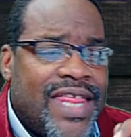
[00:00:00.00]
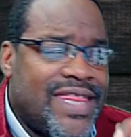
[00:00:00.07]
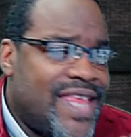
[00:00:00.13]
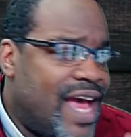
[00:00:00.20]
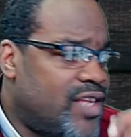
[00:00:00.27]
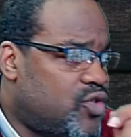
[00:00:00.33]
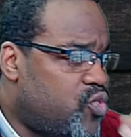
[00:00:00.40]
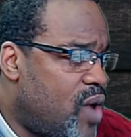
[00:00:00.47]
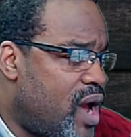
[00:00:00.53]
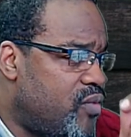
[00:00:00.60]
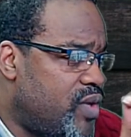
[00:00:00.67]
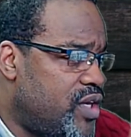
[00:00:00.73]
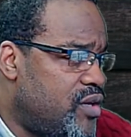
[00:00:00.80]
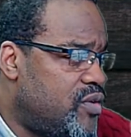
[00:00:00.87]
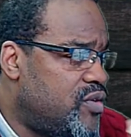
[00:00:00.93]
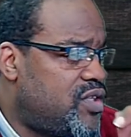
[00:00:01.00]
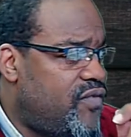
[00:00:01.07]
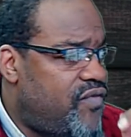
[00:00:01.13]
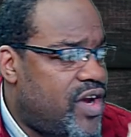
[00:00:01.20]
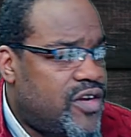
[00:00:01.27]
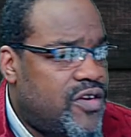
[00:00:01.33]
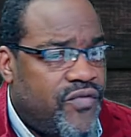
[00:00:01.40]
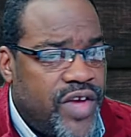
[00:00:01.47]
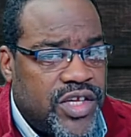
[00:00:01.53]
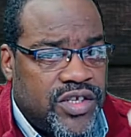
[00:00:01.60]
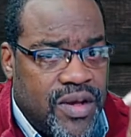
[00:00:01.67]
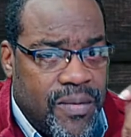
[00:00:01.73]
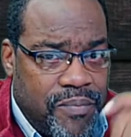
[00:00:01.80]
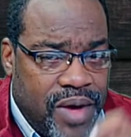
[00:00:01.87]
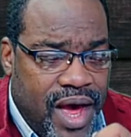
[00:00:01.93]
That's why we use the VectorVest
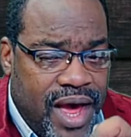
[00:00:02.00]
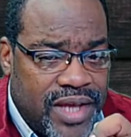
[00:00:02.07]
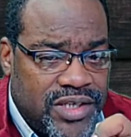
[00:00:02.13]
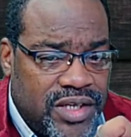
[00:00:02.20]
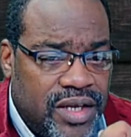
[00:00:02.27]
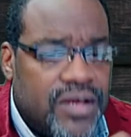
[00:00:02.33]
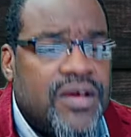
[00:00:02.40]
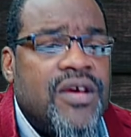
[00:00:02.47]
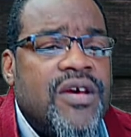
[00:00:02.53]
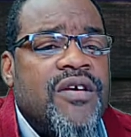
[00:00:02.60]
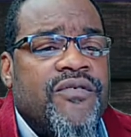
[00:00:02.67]
composite